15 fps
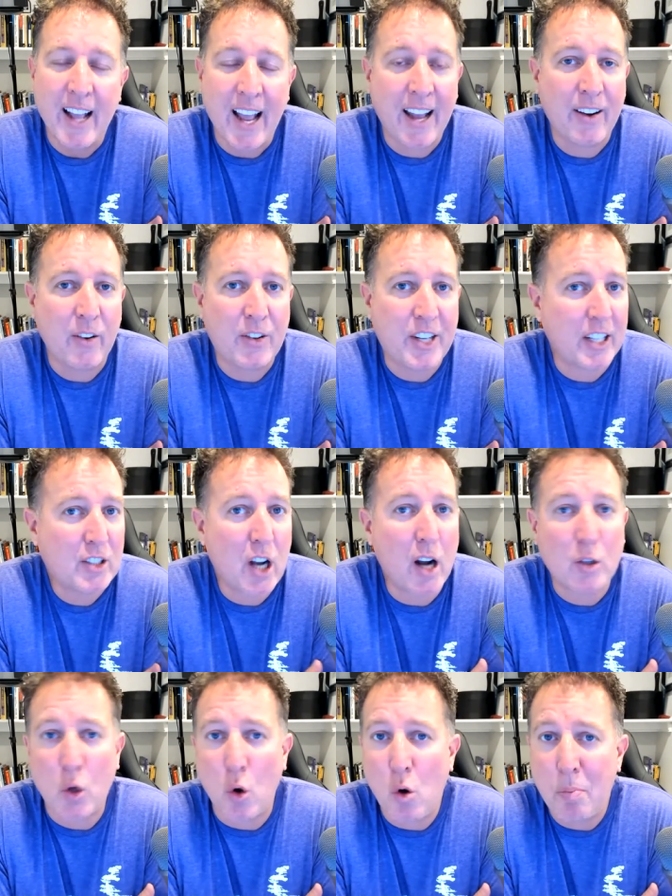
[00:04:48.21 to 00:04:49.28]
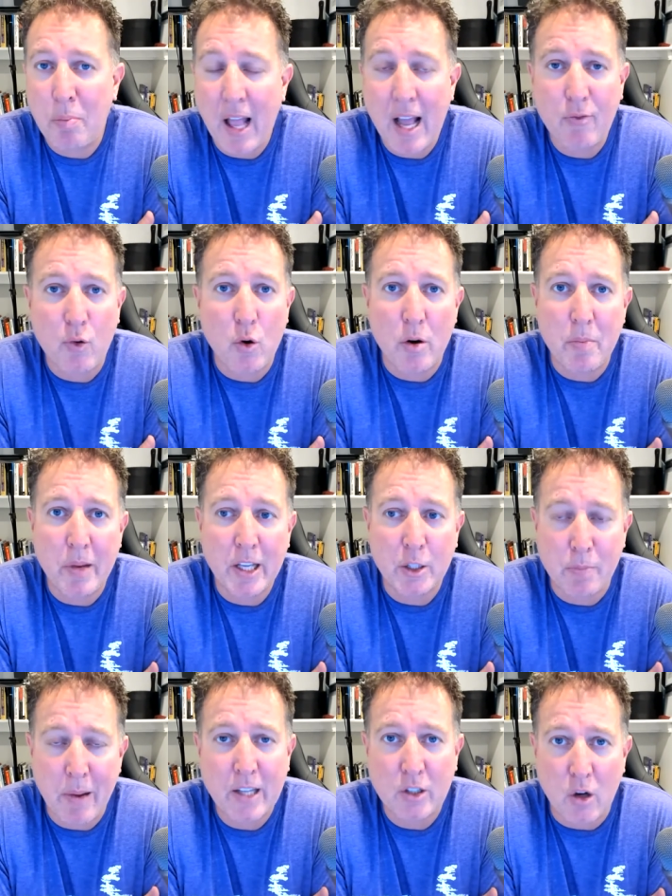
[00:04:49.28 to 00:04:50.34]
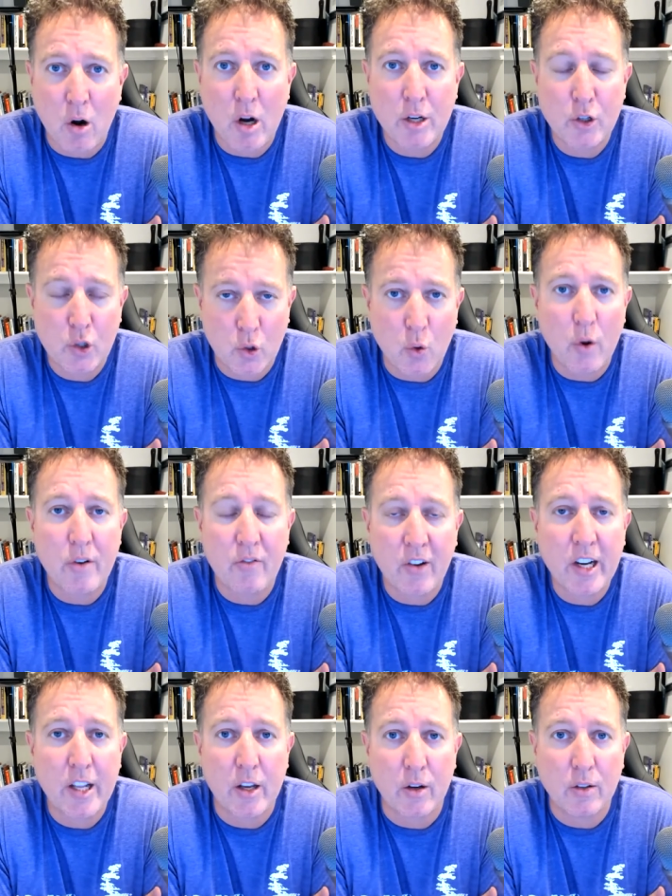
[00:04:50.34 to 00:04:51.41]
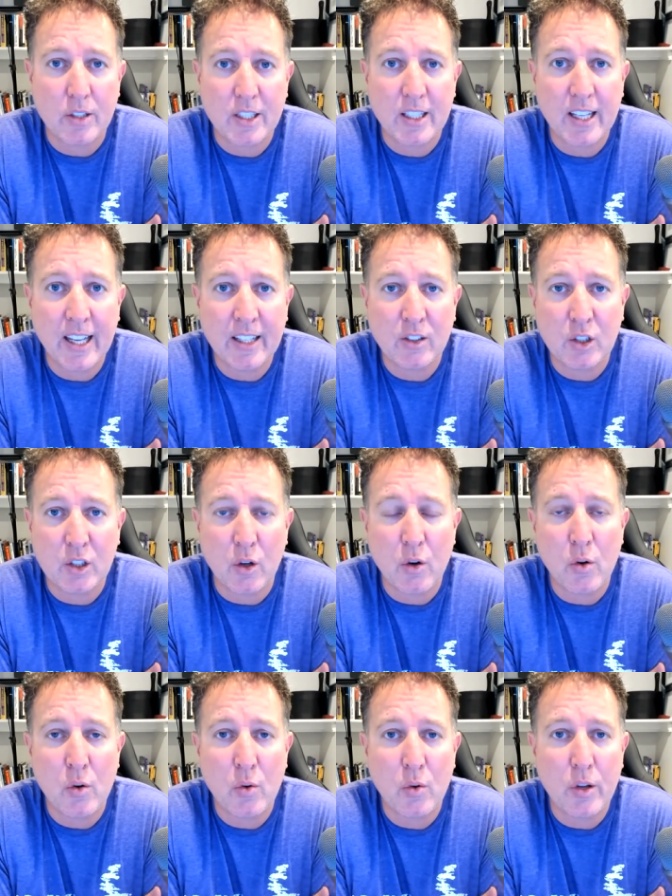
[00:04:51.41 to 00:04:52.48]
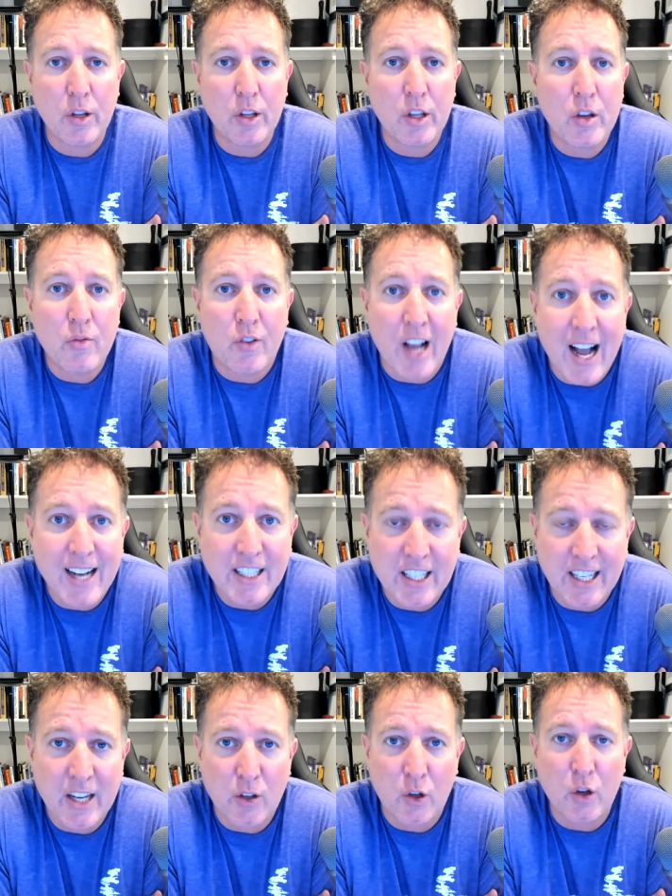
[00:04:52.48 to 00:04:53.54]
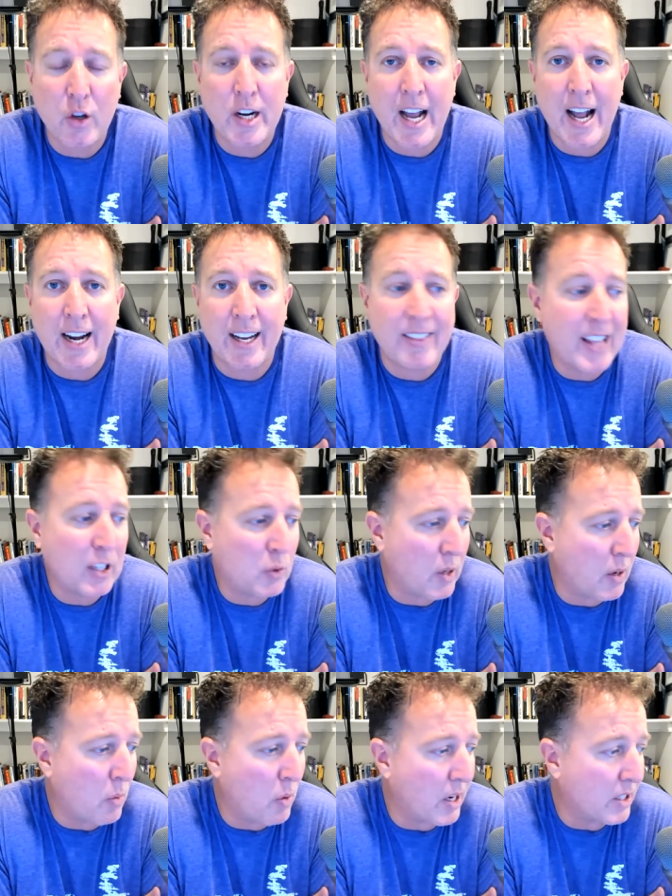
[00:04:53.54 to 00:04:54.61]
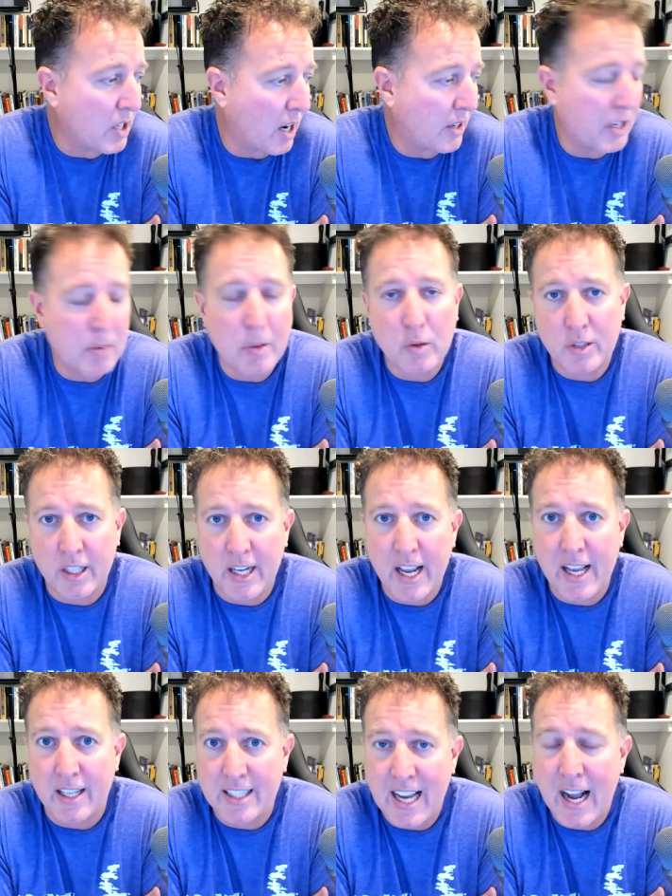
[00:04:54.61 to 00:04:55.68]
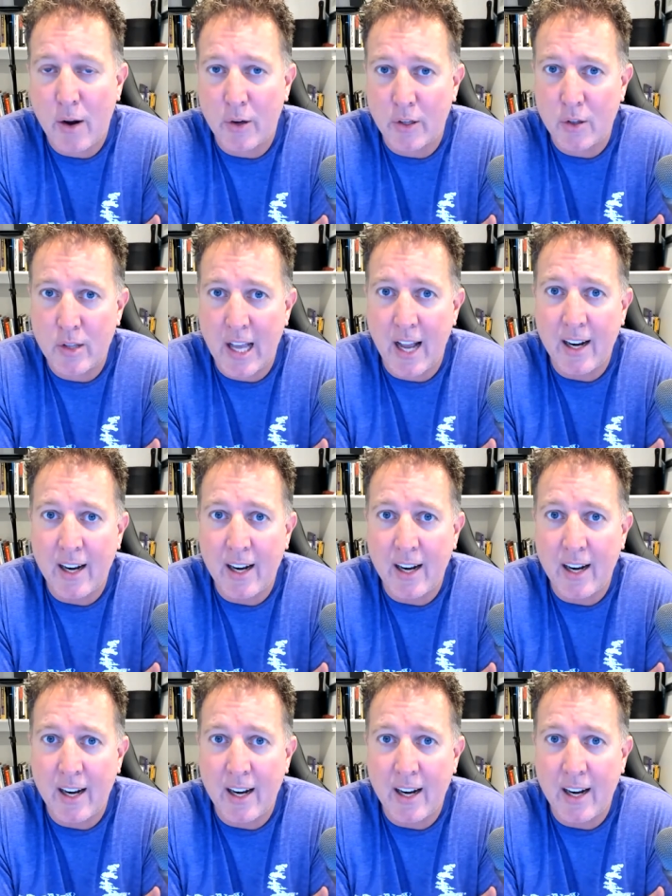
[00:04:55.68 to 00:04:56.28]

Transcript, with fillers: And TikTok's whole platform is based on short videos. And so you've got to get good at it. And that's what I want to talk to you about today is how to do that.